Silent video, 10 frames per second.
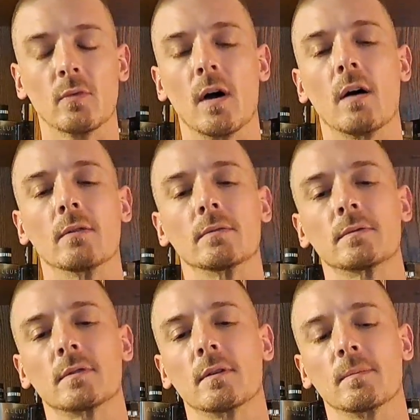Wow.
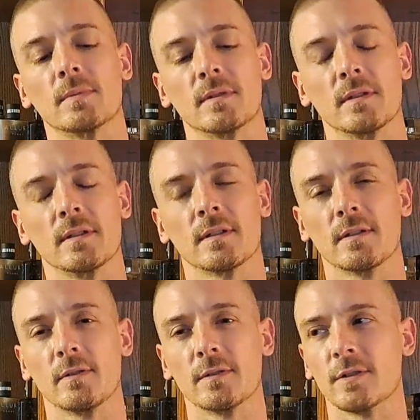So I'm sitting here
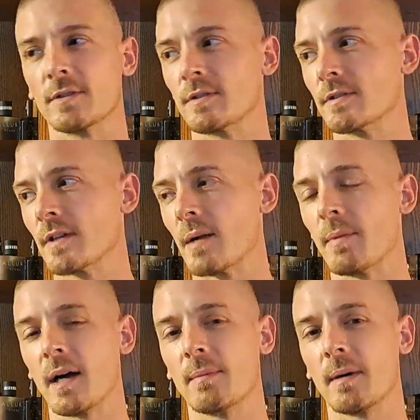going, should I
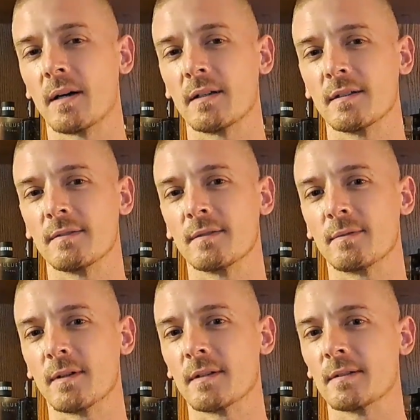buy a bottle of
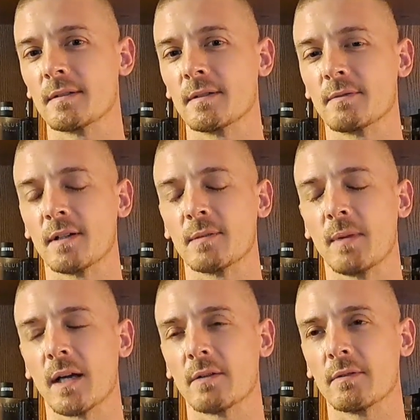the Red
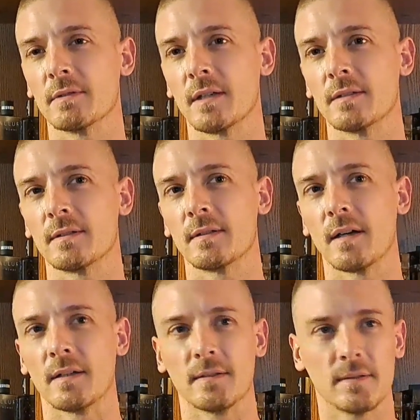Tobacco Intense or
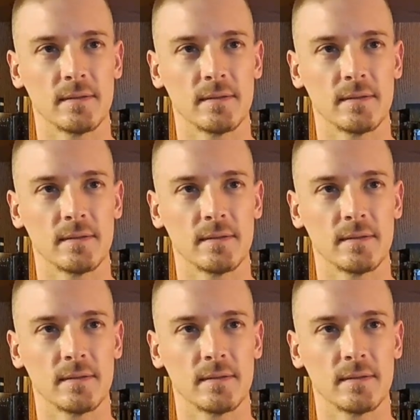not?